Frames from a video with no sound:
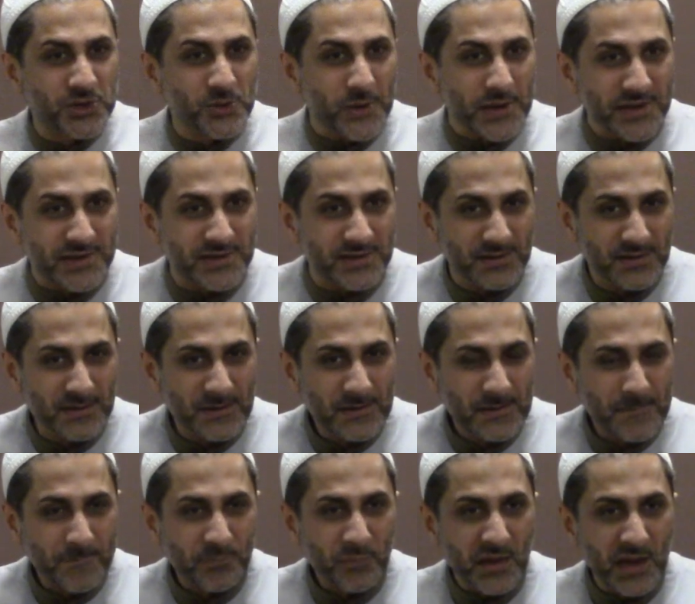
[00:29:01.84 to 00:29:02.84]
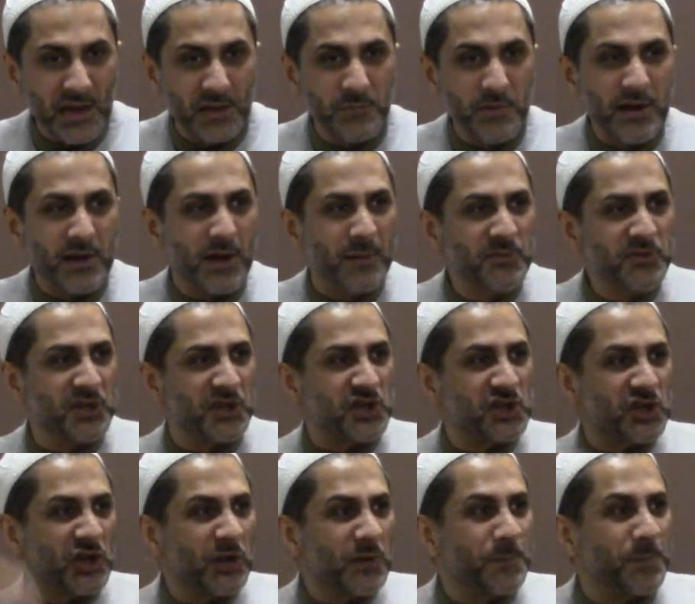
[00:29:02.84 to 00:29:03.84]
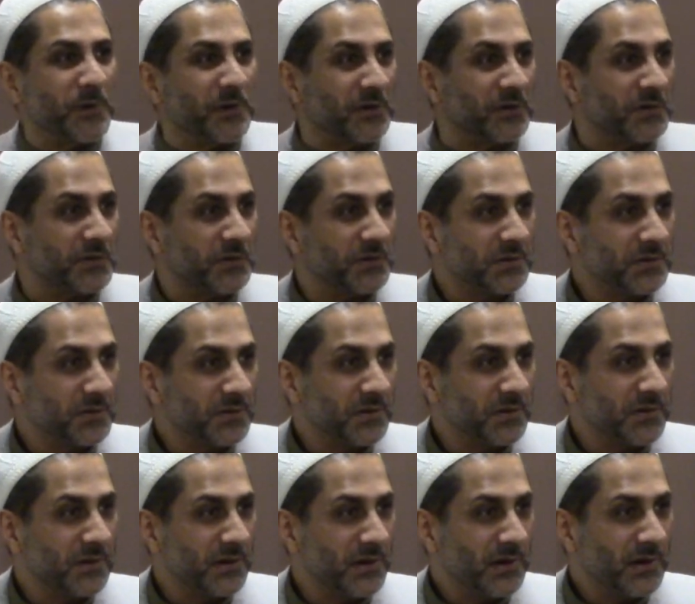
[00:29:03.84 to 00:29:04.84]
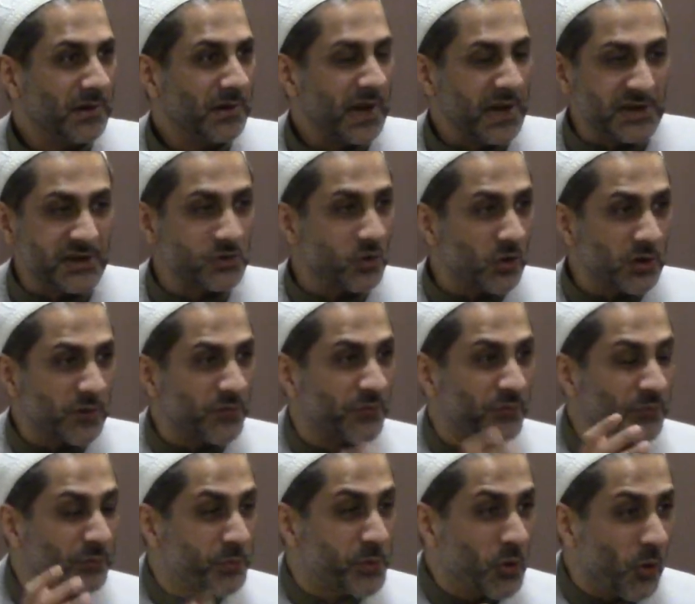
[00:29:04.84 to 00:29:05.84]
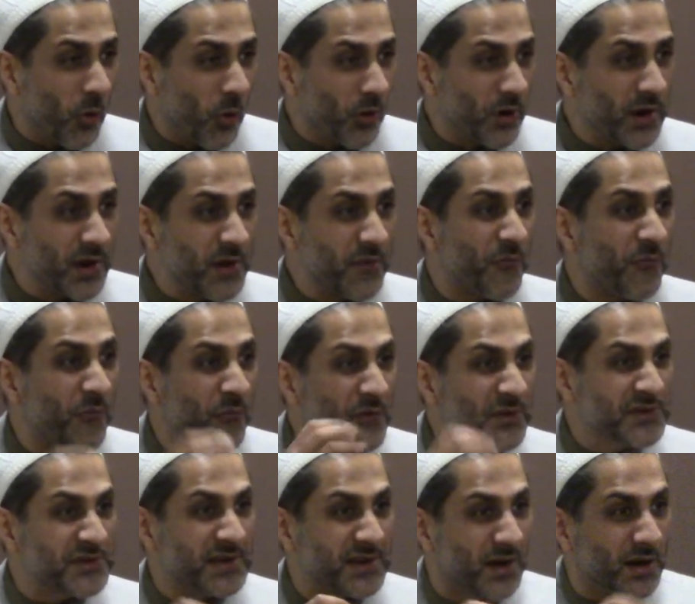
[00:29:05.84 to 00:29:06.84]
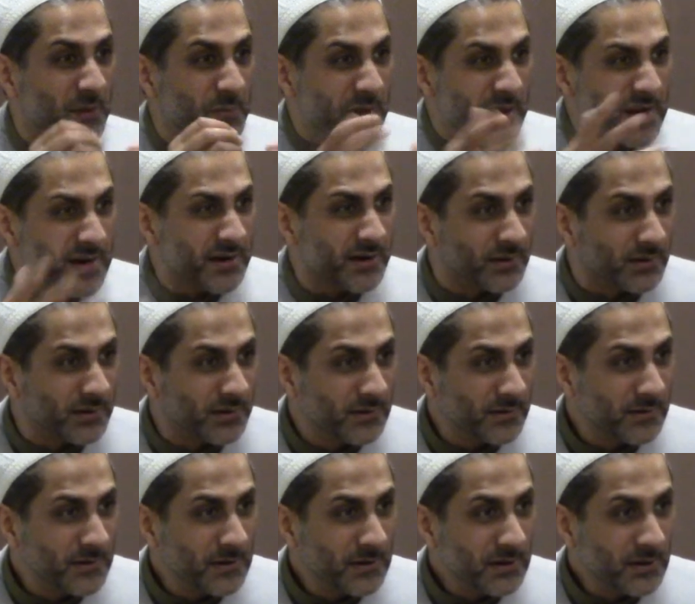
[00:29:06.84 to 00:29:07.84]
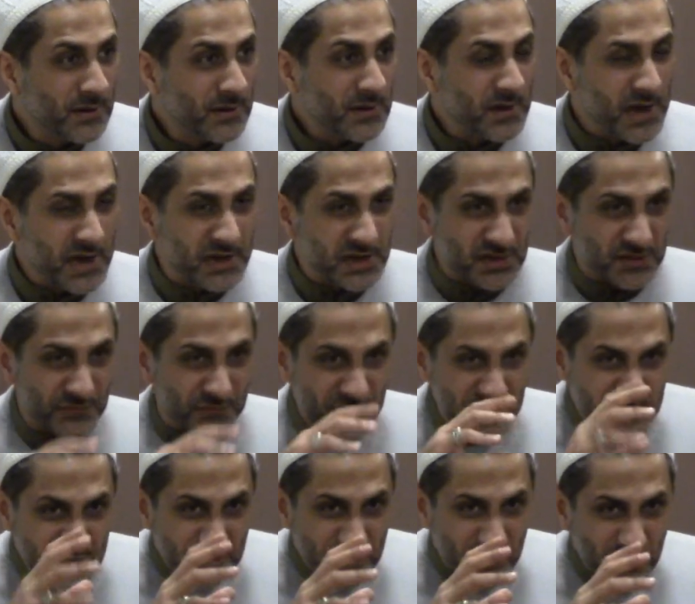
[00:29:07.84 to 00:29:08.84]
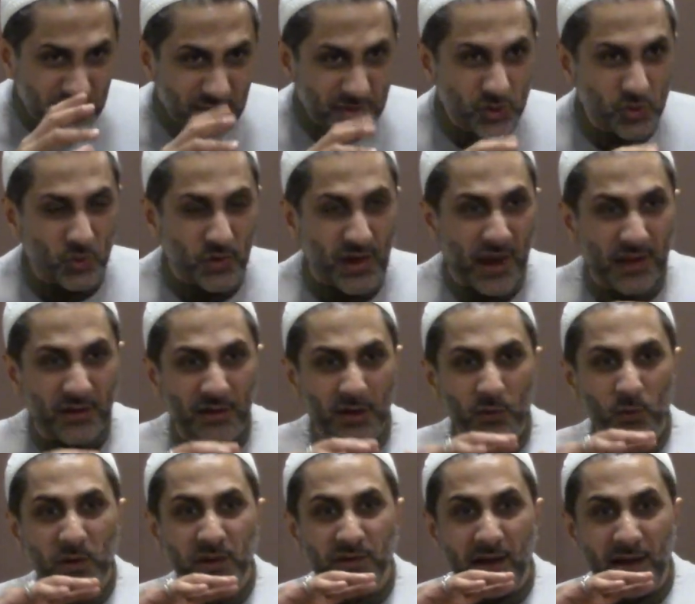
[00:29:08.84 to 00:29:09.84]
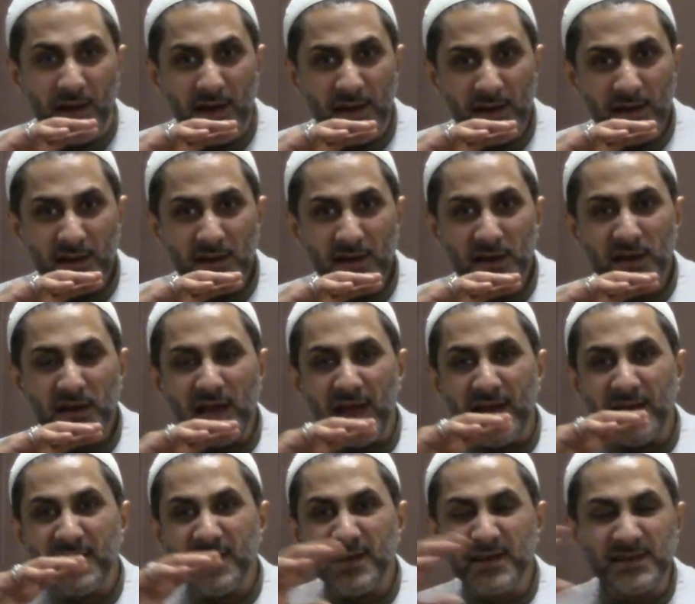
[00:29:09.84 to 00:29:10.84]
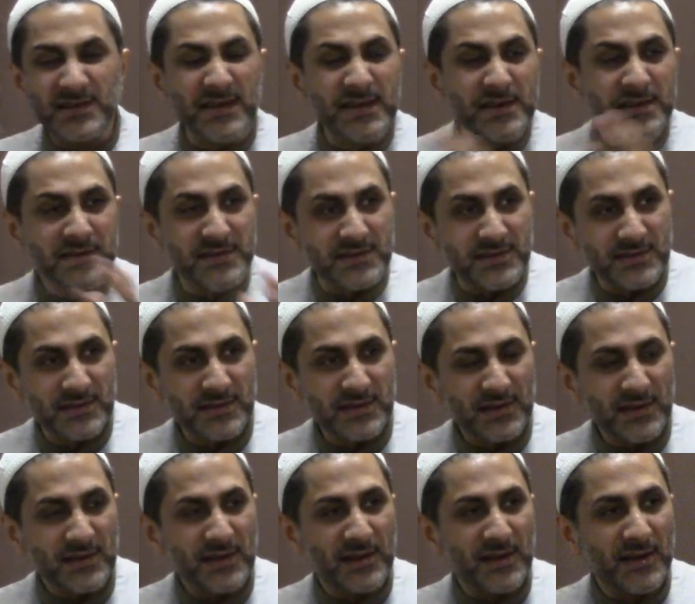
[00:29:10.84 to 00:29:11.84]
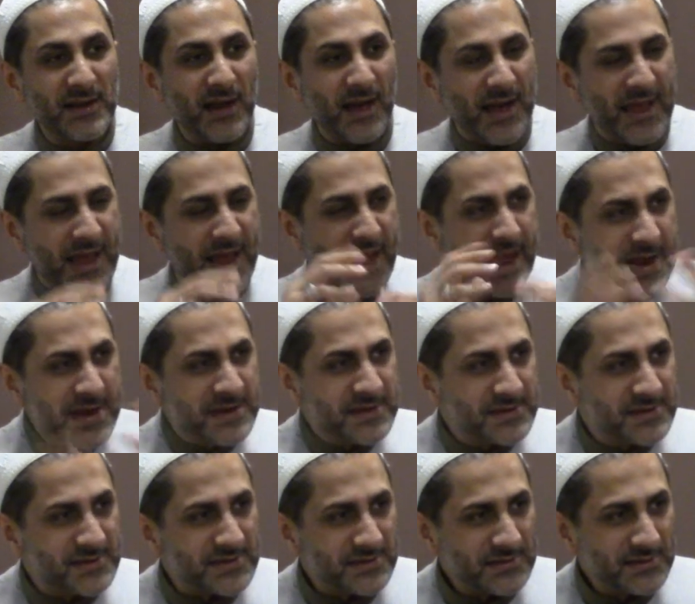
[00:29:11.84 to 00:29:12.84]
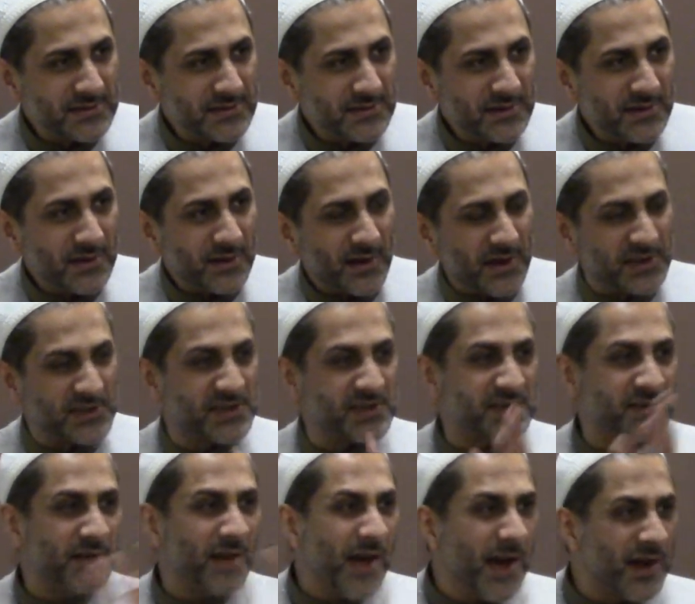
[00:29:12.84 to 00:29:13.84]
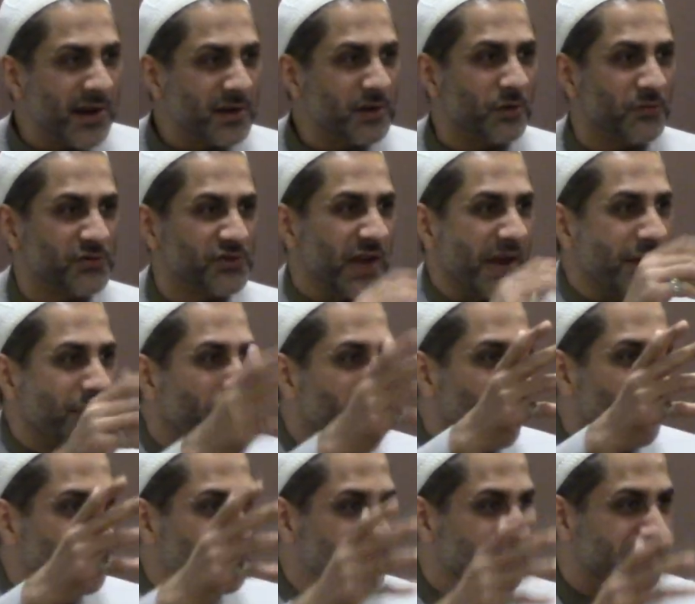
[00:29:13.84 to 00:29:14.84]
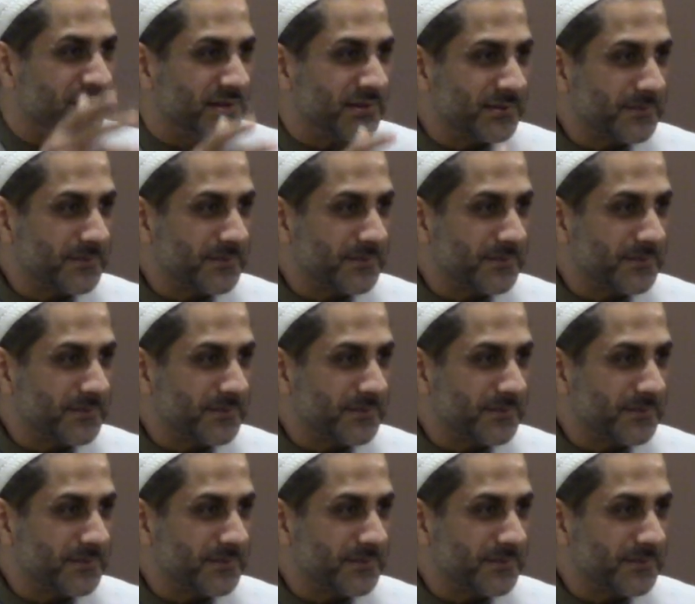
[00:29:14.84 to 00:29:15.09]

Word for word: to it. It becomes a serpent. It's not a purely physical miracle. It is physical together with a tint, a hint, a slant of psychology.